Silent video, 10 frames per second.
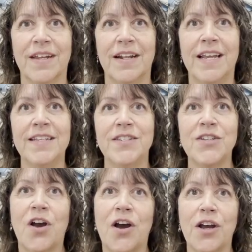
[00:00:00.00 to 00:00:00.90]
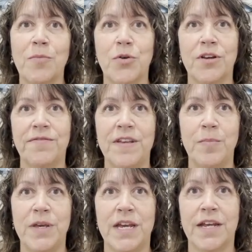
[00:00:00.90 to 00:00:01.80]
Let's talk about a
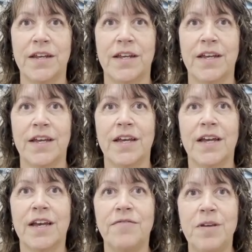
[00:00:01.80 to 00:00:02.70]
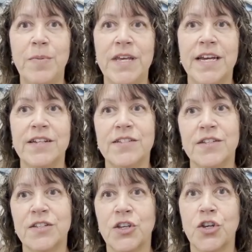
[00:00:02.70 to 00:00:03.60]
VPN. A VPN is a
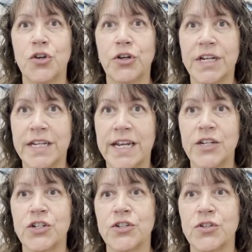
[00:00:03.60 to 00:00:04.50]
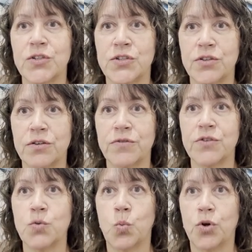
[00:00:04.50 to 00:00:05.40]
secure connection to
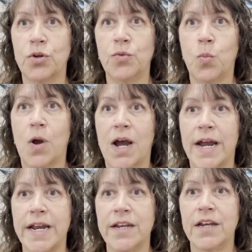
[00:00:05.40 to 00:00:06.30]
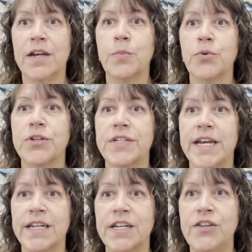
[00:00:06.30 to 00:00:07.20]
servers worldwide,
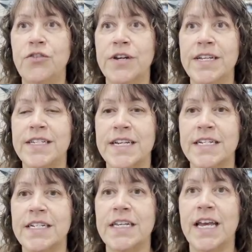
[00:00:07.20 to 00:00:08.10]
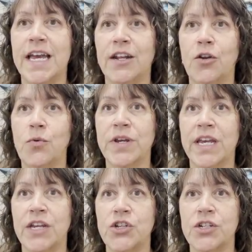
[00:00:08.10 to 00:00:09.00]
protecting your identity and
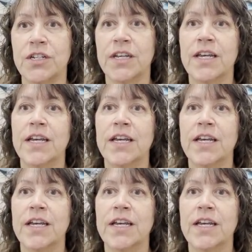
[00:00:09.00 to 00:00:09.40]
location.